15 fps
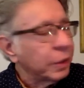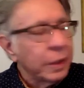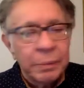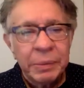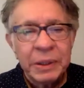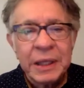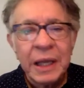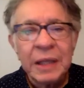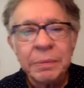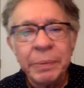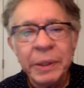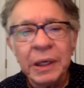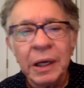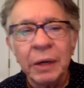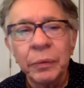besides
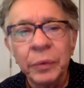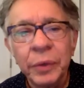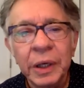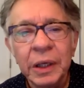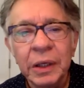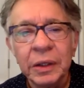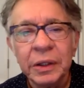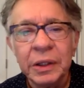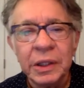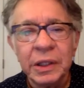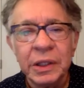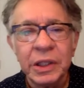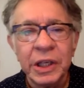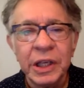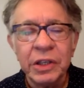being a really good
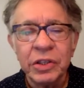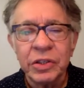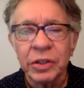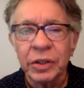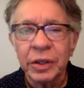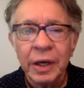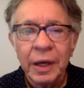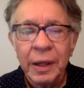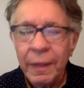teacher,